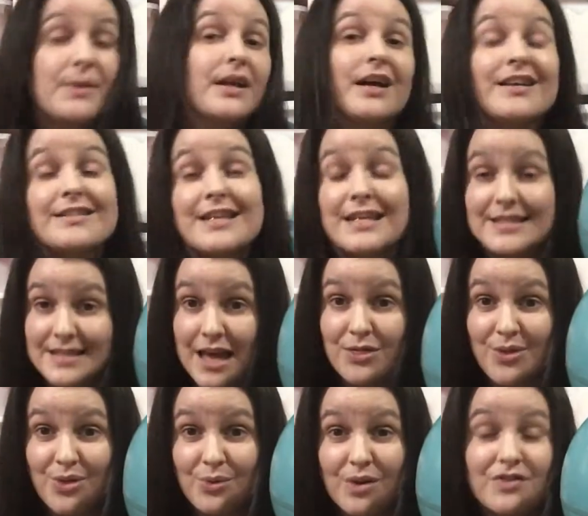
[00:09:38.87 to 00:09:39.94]
Because it's at
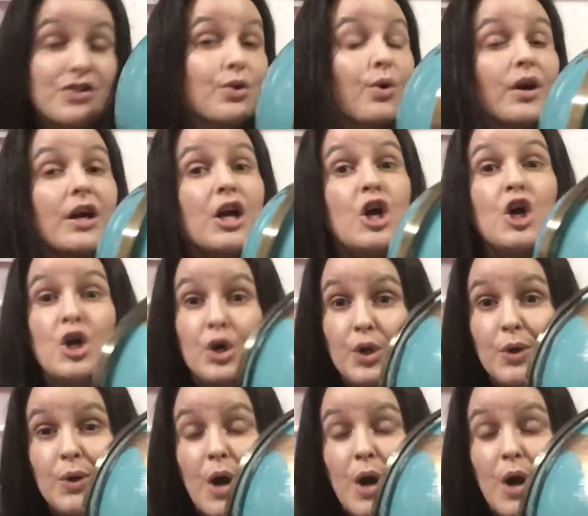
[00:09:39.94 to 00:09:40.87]
the thrift store, who